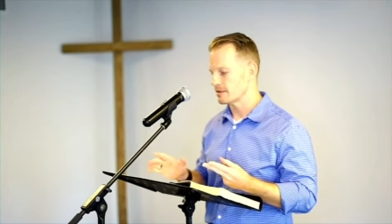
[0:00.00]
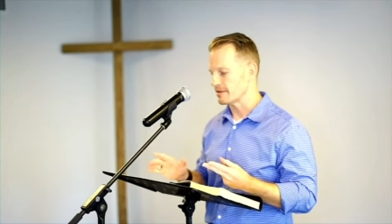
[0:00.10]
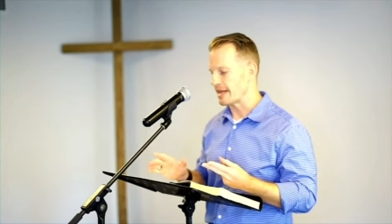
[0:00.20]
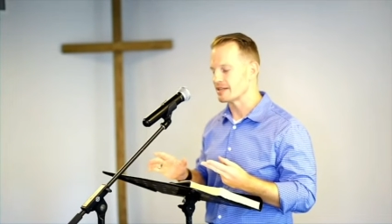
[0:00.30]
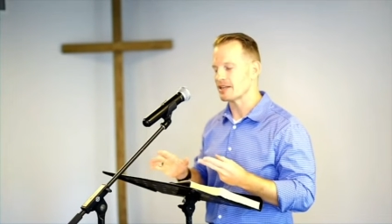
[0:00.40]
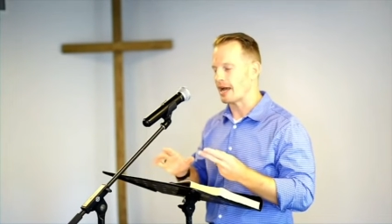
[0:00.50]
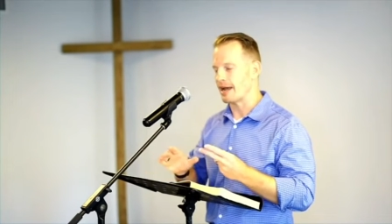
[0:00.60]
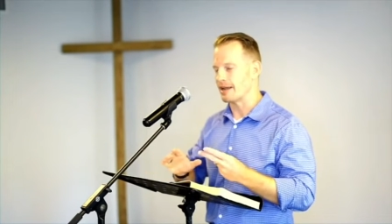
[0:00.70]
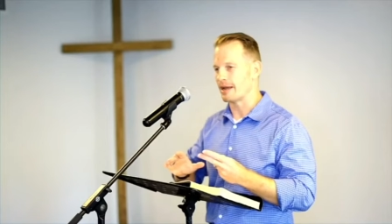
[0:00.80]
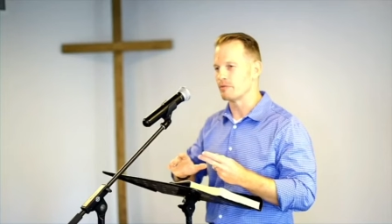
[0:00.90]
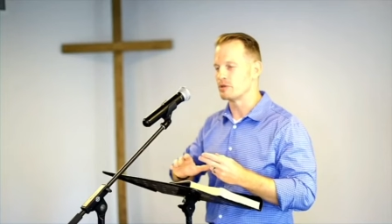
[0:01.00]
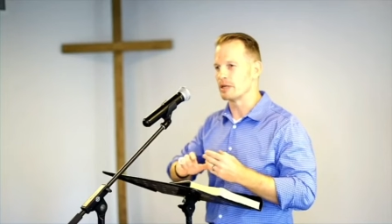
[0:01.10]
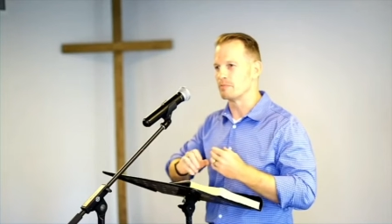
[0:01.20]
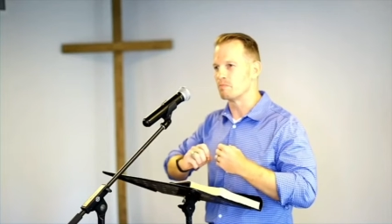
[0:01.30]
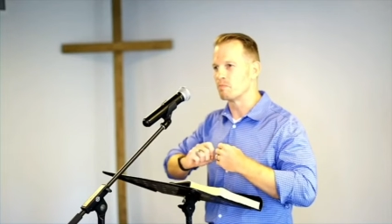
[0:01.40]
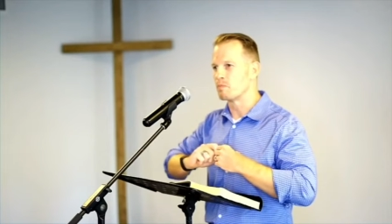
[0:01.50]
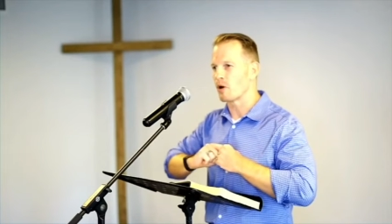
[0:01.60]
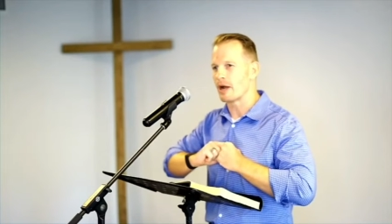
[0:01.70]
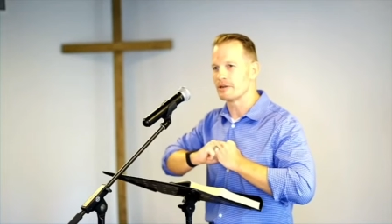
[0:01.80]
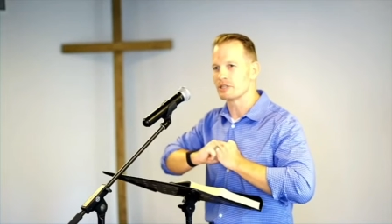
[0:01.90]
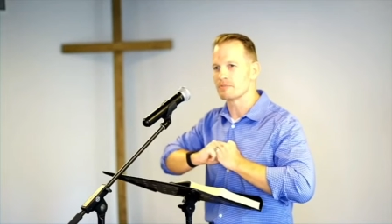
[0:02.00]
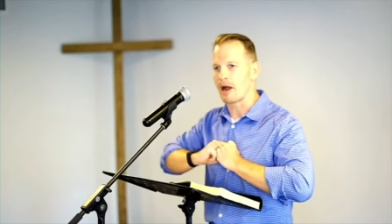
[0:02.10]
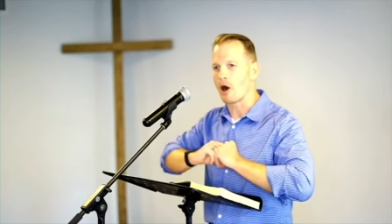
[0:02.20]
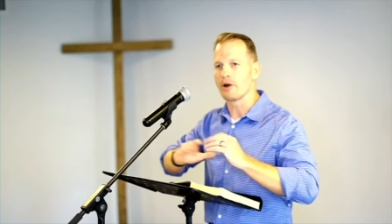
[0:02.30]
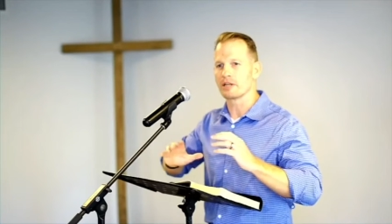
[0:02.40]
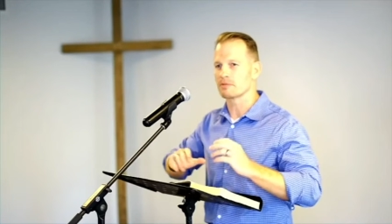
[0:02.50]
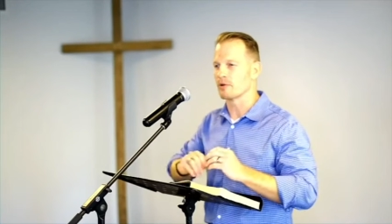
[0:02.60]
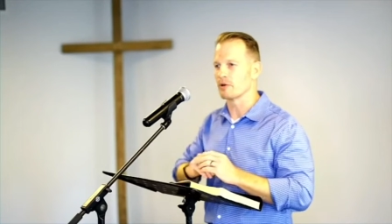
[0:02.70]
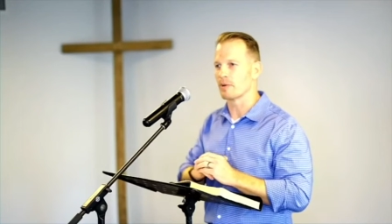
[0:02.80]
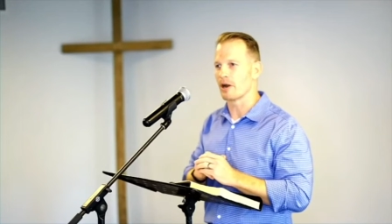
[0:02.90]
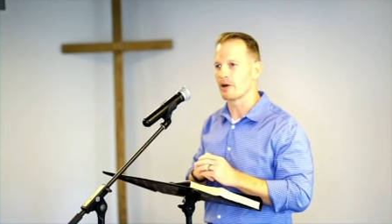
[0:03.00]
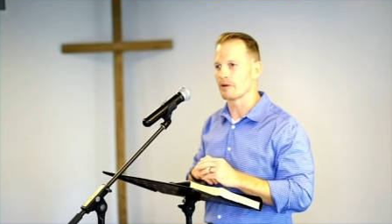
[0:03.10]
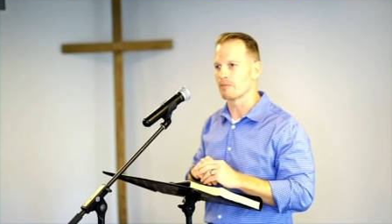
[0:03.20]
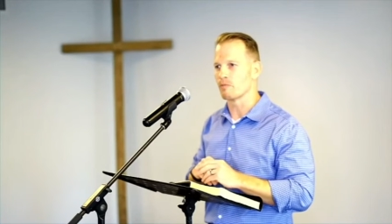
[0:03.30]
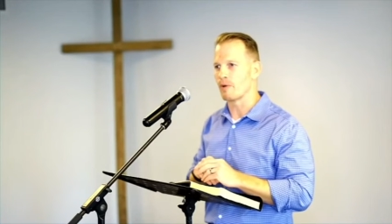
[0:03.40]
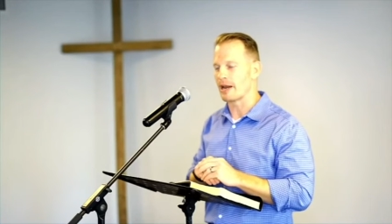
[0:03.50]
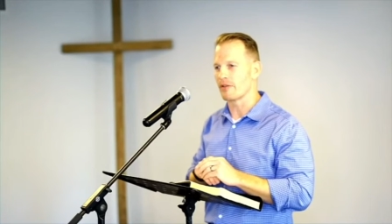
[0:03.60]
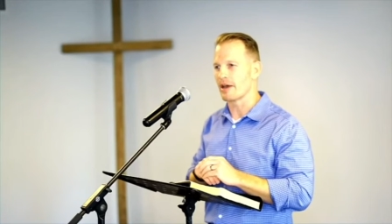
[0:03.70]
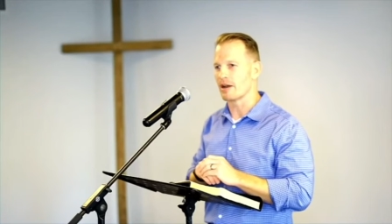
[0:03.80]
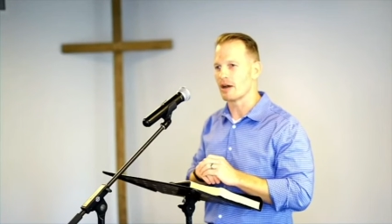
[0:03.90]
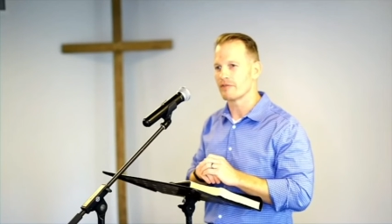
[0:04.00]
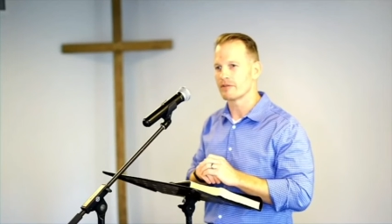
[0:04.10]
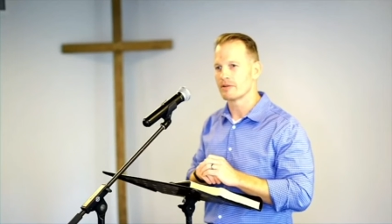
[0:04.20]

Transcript: That is, I, I, it brought, it just my heart exploded when I heard her rattle that off.